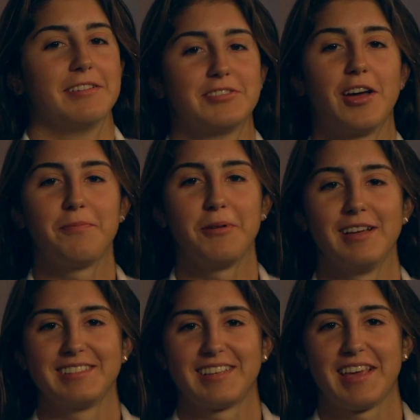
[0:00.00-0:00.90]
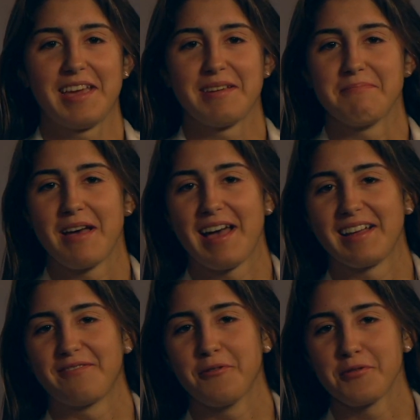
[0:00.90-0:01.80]
Softball is a game
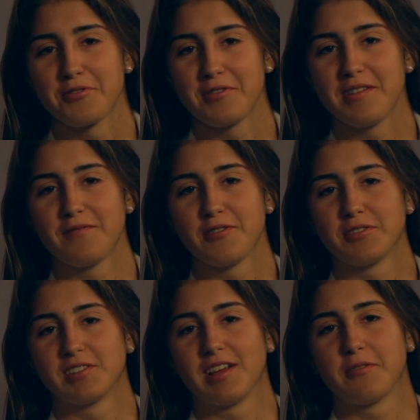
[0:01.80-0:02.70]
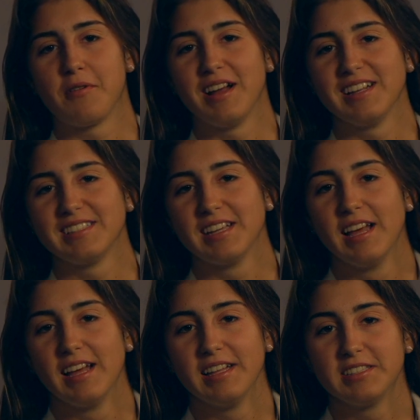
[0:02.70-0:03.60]
at 4:30 versus Aquinas
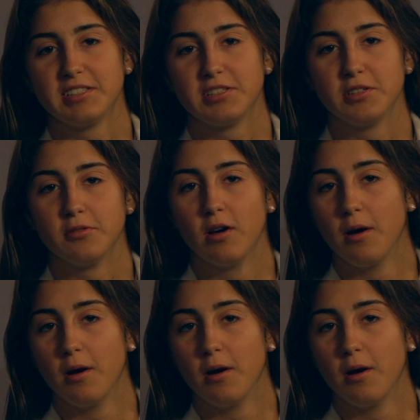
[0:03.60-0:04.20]
Institute.